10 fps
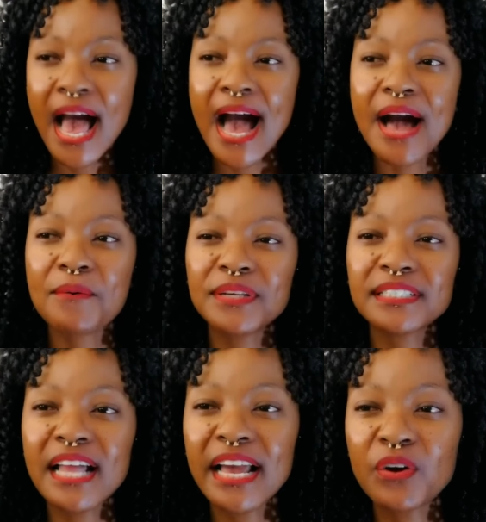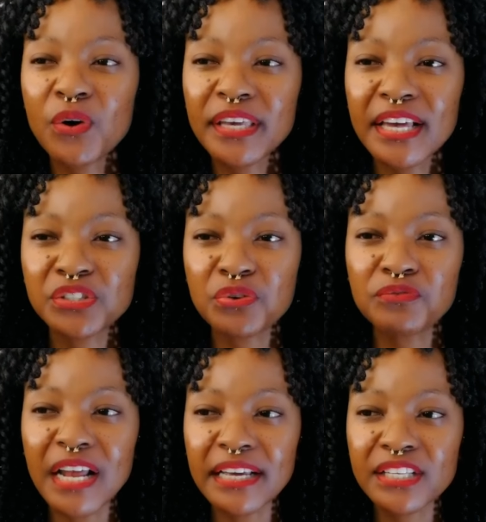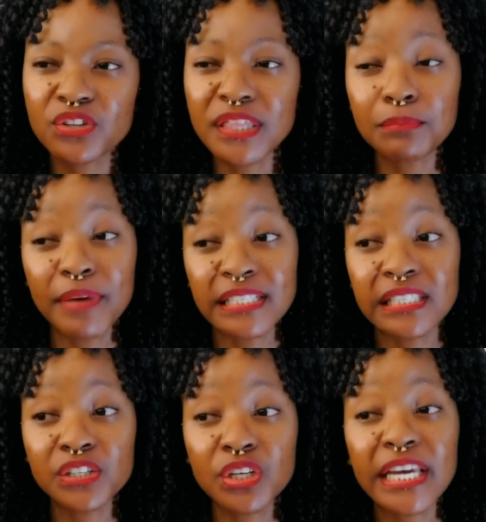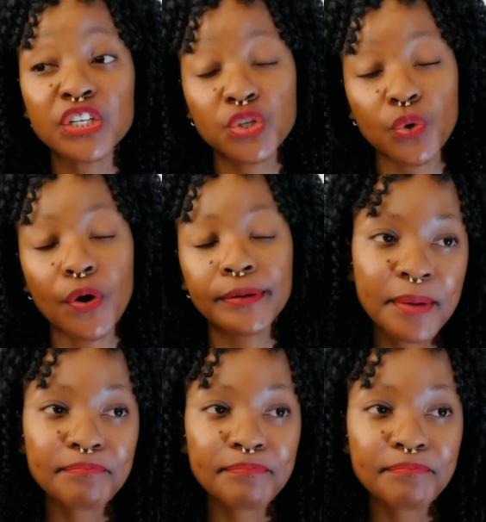I was like, okay, so flooding is not the best thing to endure.